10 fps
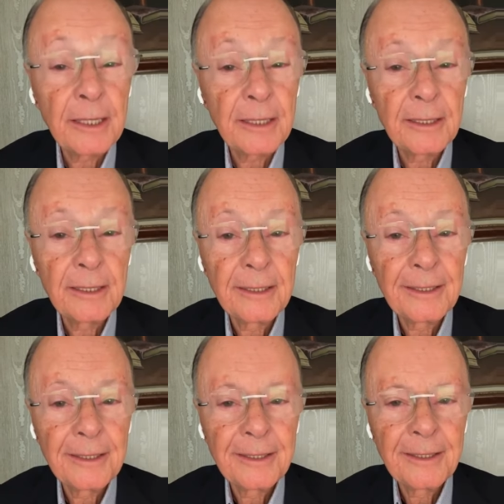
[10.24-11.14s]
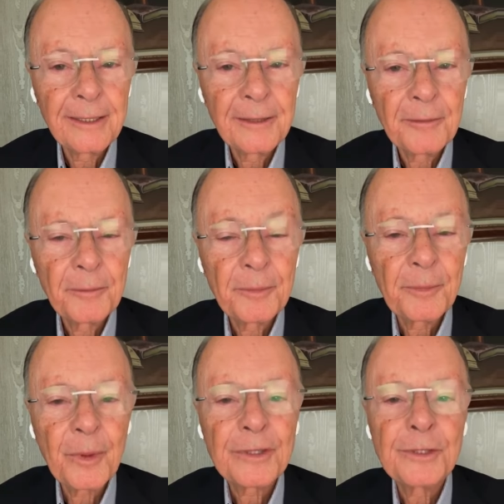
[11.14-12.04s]
and He
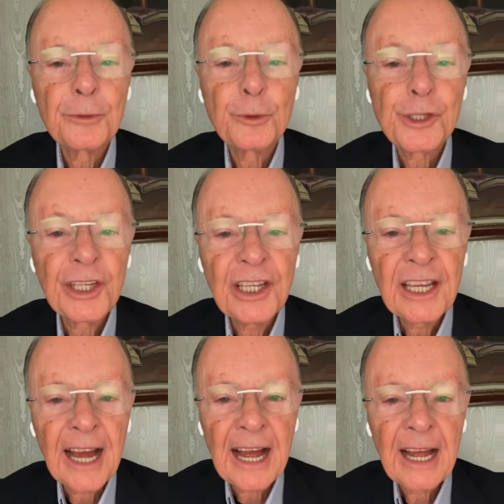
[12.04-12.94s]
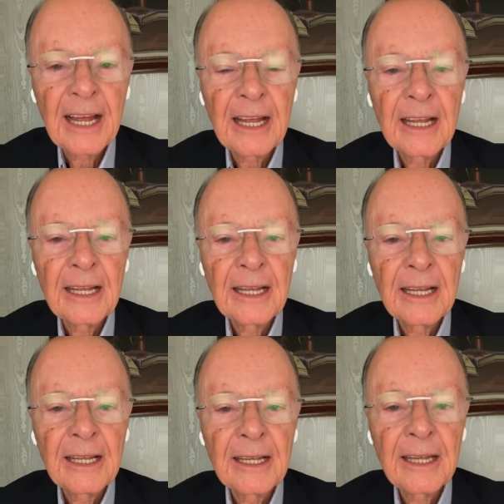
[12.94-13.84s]
alone is
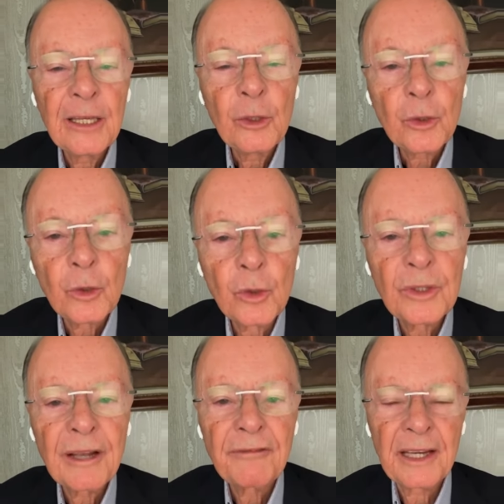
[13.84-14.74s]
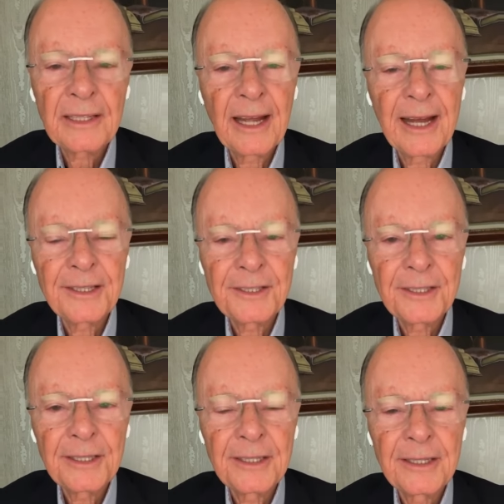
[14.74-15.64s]
capable of guiding us into all
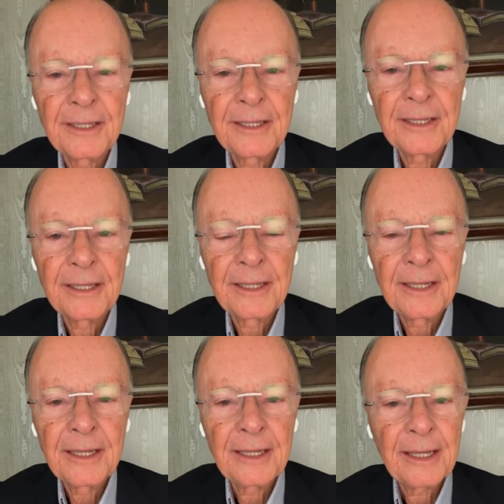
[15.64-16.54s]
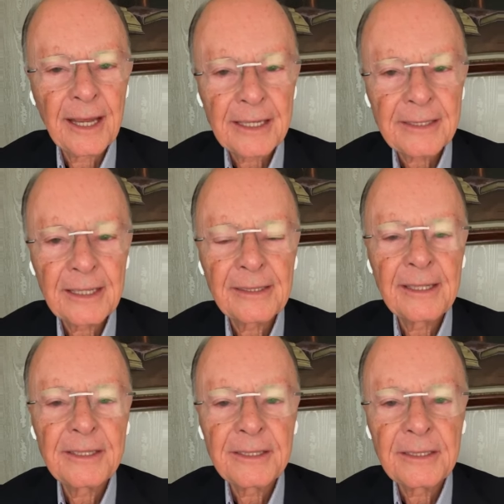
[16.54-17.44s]
truth. And this
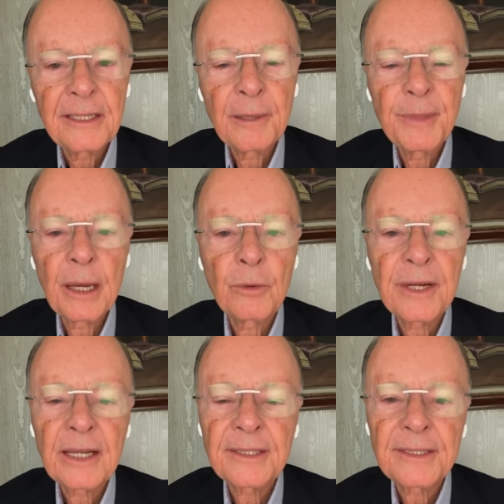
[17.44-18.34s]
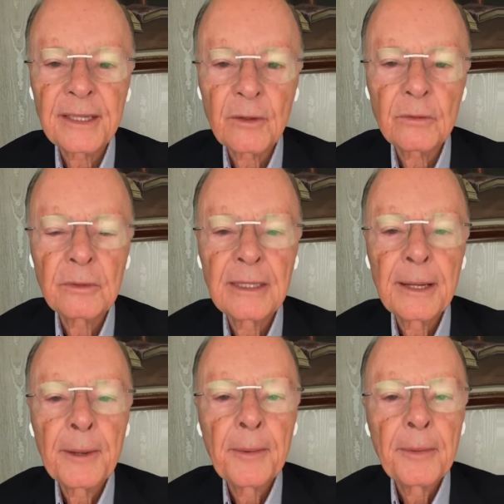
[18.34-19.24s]
has been my morning
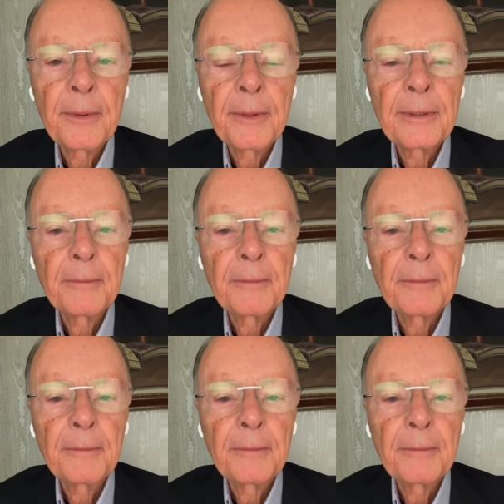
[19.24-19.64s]
prayer,